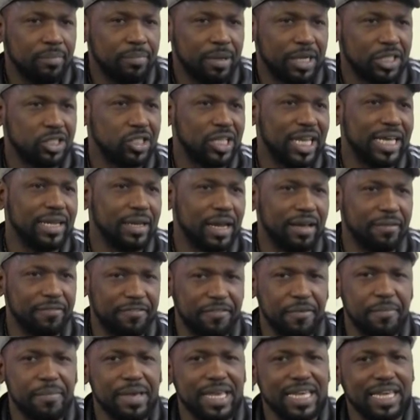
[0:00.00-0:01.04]
But I stayed,
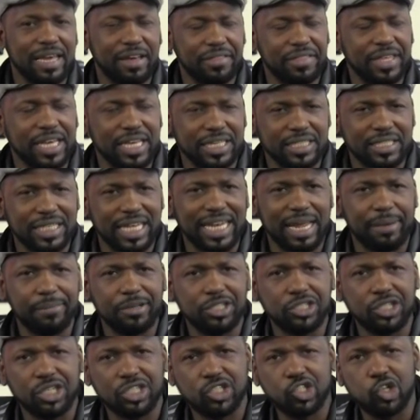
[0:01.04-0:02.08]
for me, I think I stayed
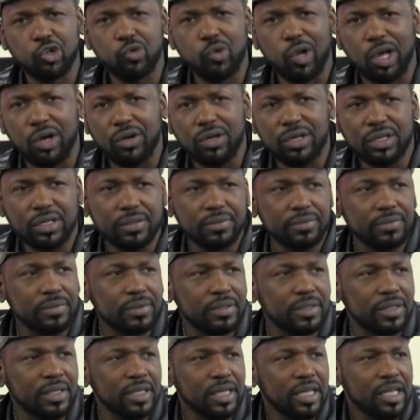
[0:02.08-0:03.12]
amateur too long.
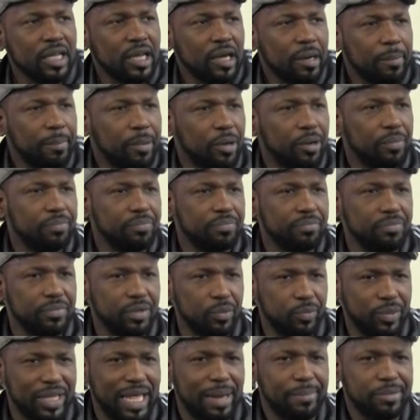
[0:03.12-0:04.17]
But
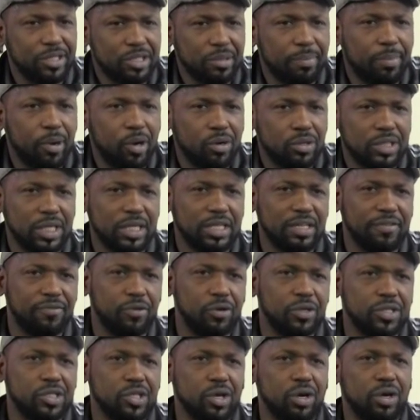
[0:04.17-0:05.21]
with amateur boxing, you've
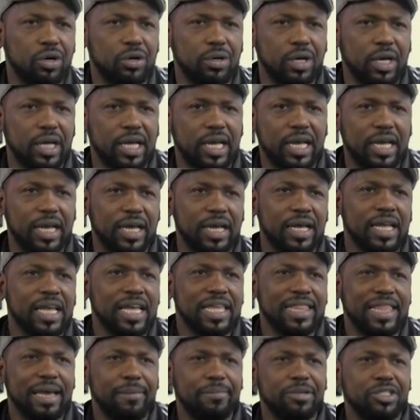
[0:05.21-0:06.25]
always got the
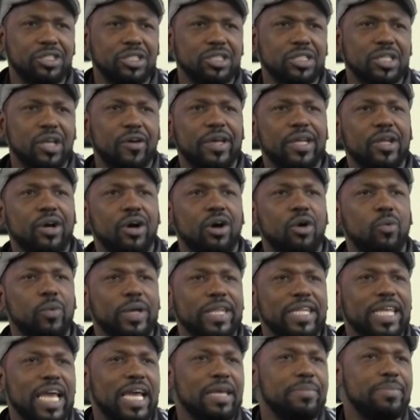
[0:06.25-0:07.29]
amateurs going, oh,
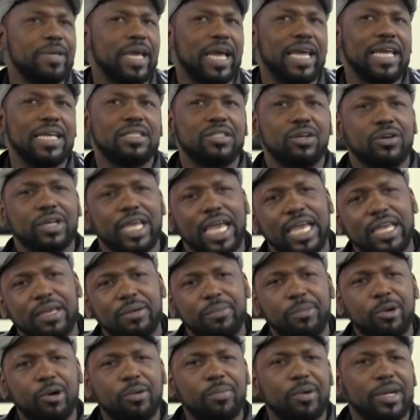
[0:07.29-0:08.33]
win the ABAs, they'll get you
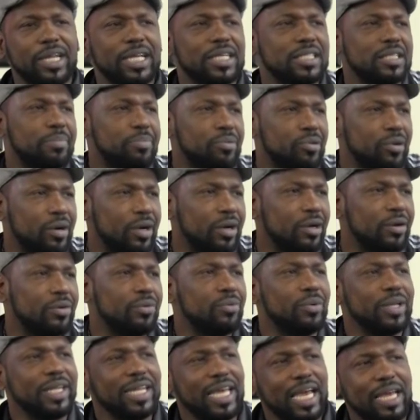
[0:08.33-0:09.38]
more money as a pro.
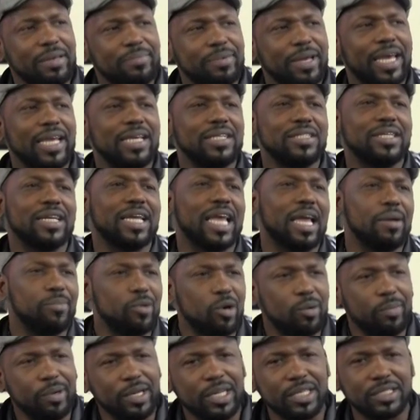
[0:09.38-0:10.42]
Win the ABAs, you get
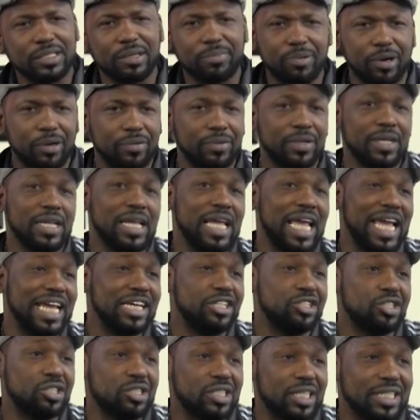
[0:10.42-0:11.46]
more money as a pro.
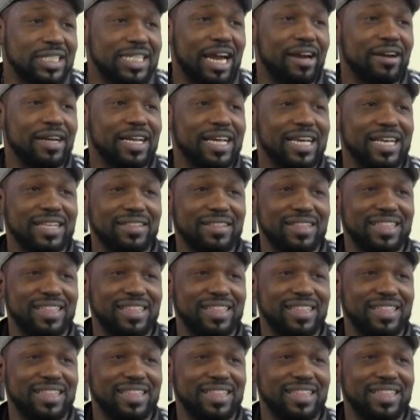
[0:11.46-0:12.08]
It's just a carrot